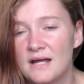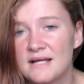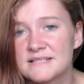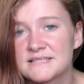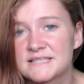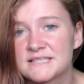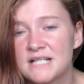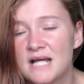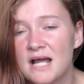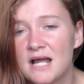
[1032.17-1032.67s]
As
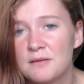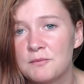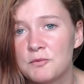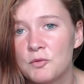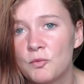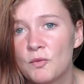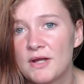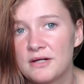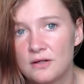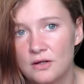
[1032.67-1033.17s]
time
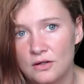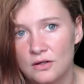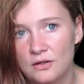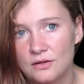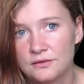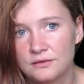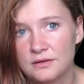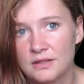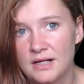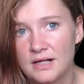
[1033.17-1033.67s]
went
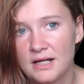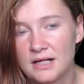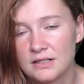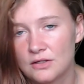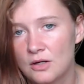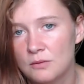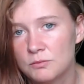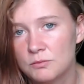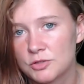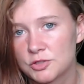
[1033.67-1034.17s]
on and
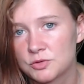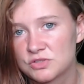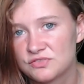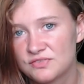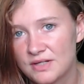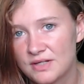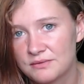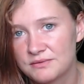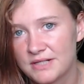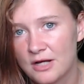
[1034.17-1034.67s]
not much was
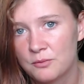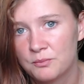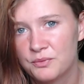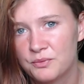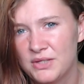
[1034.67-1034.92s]
found out,